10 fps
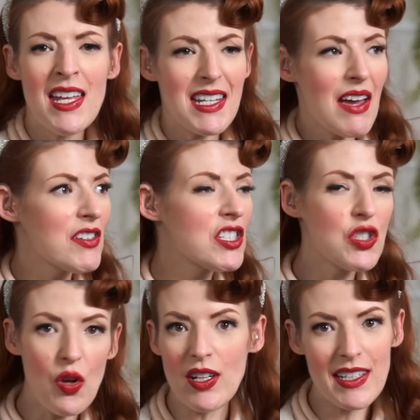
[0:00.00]
to have a
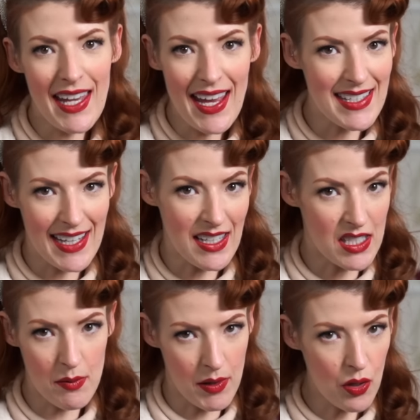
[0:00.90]
solid case
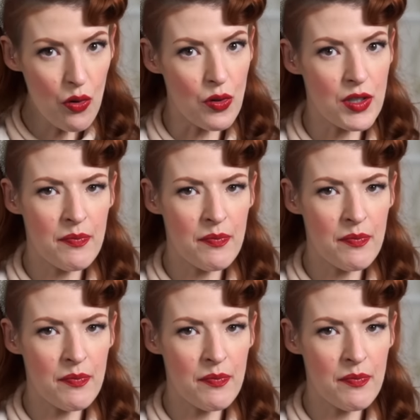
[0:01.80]
against him in court.